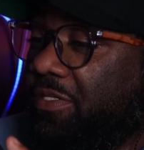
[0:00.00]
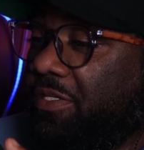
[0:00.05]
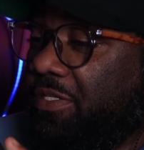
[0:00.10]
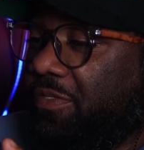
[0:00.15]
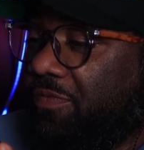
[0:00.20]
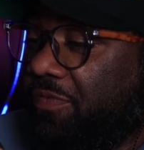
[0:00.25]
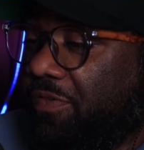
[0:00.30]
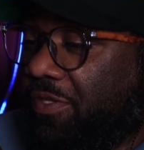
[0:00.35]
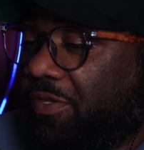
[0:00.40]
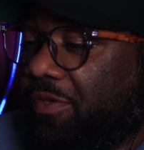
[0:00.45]
into
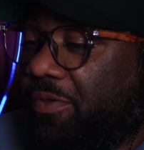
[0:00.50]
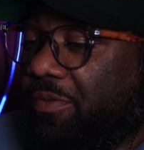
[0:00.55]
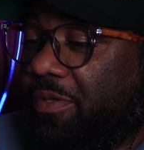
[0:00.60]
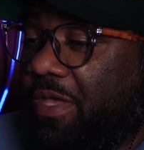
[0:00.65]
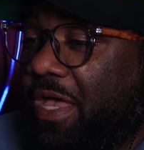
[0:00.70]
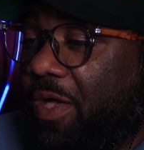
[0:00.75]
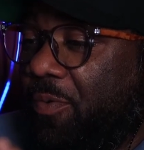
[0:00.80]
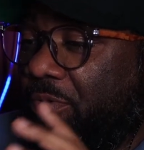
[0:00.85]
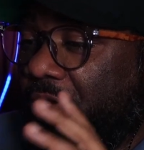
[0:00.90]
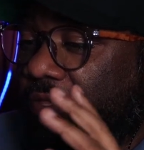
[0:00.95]
this video,
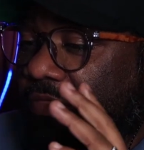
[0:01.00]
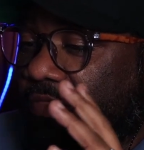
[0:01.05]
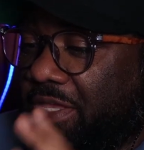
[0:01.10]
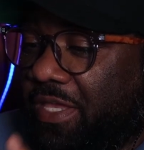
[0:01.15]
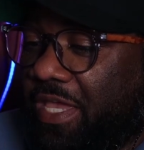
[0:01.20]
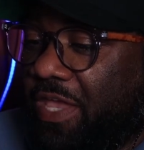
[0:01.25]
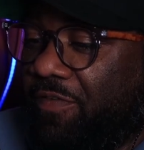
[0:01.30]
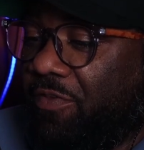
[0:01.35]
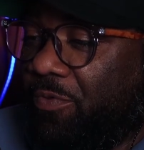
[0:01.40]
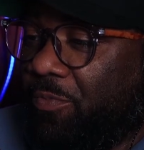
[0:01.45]
I want to
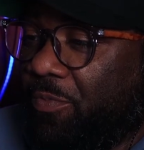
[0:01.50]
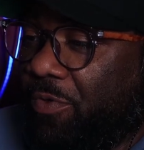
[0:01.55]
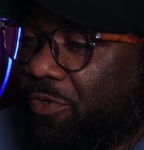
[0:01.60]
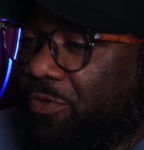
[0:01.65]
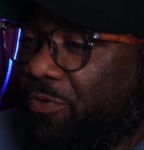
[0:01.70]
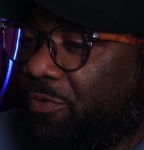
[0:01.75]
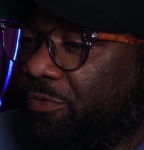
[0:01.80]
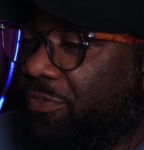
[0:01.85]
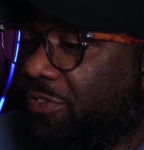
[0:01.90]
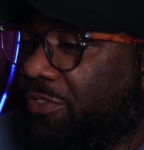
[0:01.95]
thank
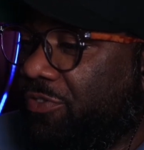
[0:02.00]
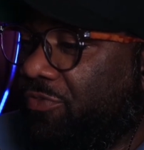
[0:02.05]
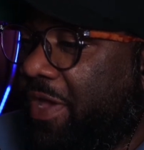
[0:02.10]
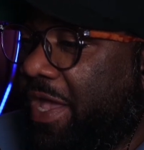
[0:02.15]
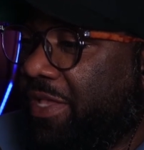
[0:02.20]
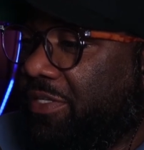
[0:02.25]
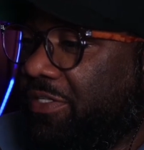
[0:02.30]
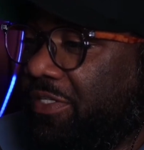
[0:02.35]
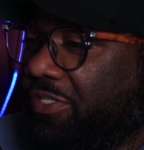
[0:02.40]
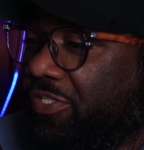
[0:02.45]
everyone who
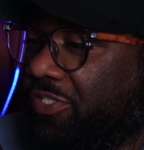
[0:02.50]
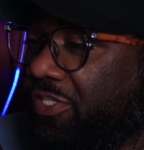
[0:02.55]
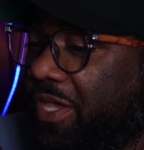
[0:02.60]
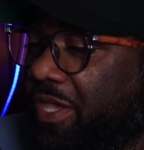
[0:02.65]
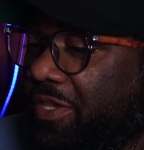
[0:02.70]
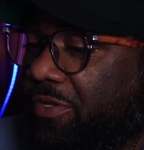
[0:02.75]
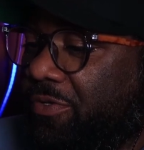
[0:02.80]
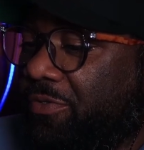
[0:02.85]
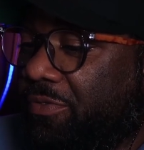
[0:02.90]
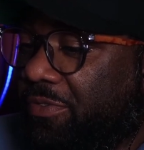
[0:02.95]
subscribed to this
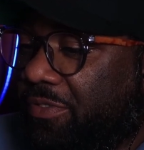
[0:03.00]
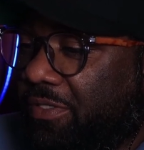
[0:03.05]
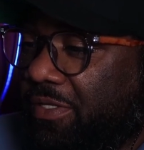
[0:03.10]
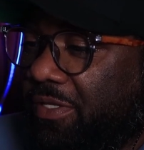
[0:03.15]
channel.